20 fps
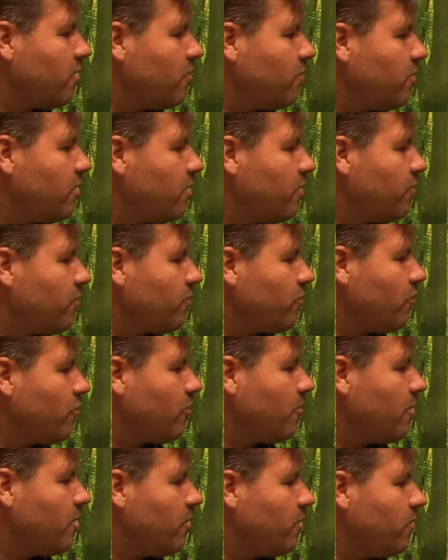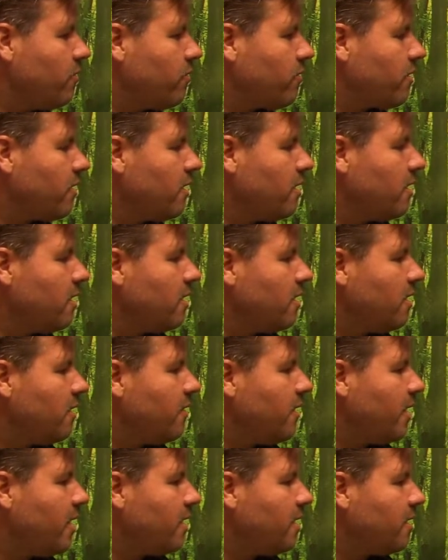one of those hormones
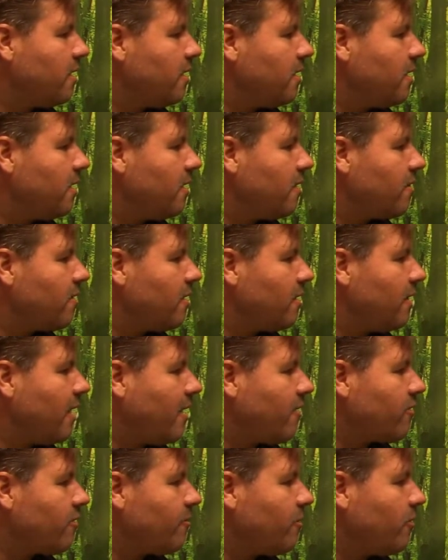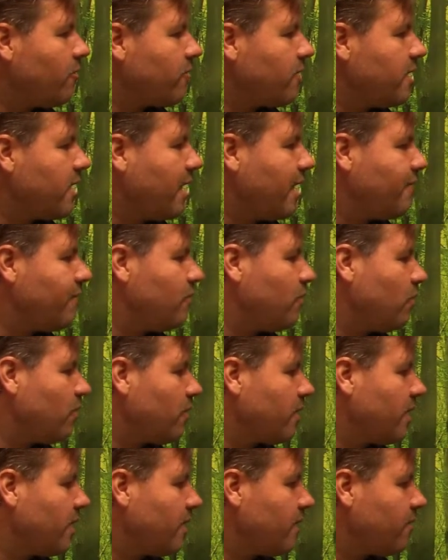that allows a person to have an
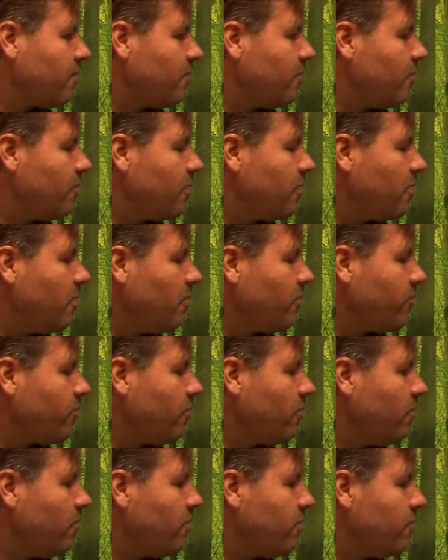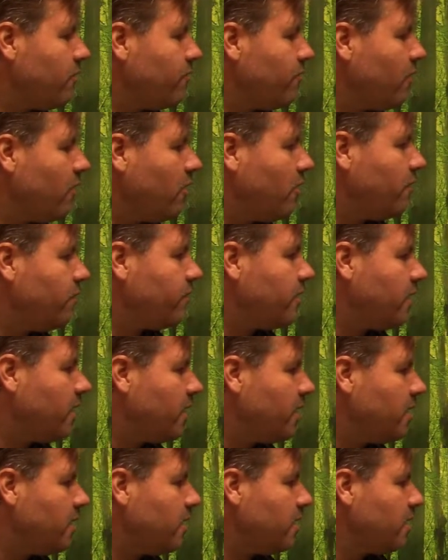orgasm, but also it's involved
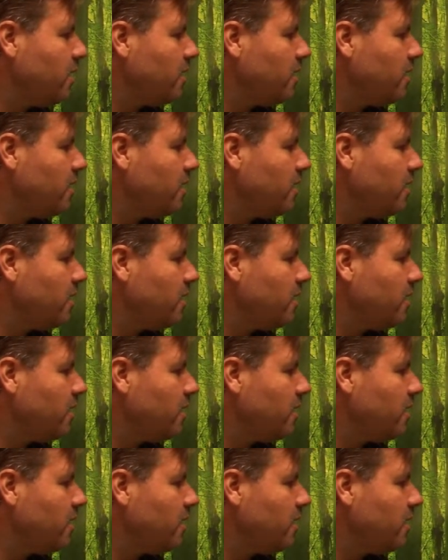in